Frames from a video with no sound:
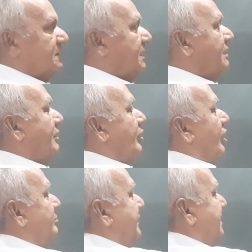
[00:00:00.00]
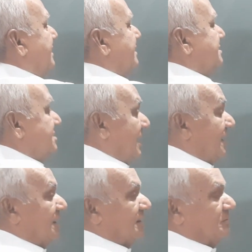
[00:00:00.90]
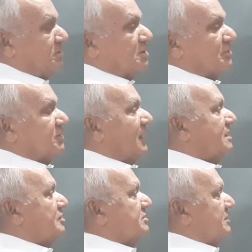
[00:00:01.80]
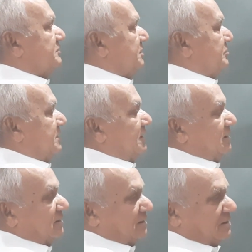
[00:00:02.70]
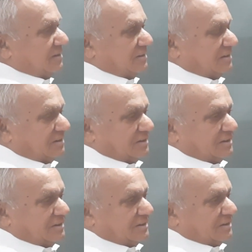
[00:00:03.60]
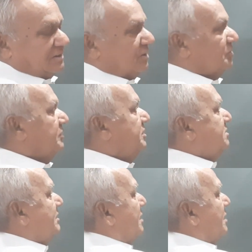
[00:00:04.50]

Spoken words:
It will not be shielded because the electrons have shifted. So this will